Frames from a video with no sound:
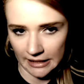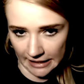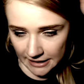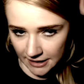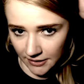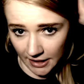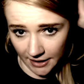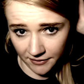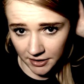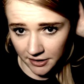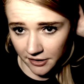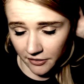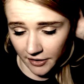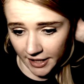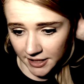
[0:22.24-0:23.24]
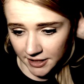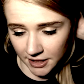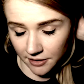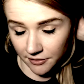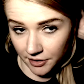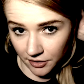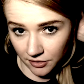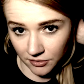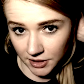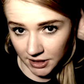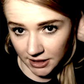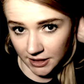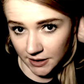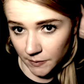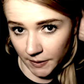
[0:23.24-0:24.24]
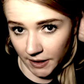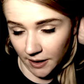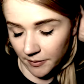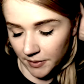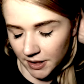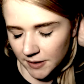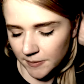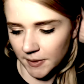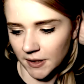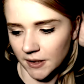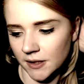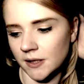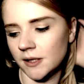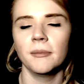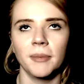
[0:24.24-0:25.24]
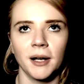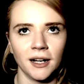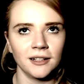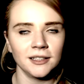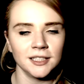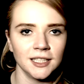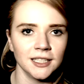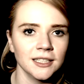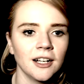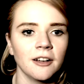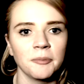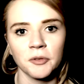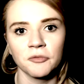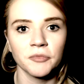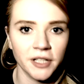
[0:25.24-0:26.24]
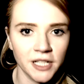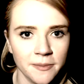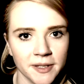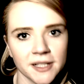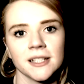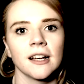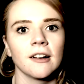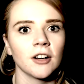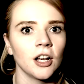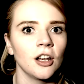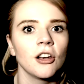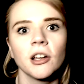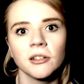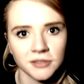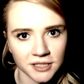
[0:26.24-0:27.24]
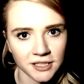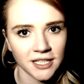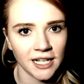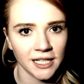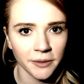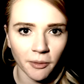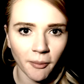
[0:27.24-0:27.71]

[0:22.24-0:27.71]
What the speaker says: Yeah, so I haven't done a great deal of recording this week, but it's because partly I've been really busy, I've got loads to tell you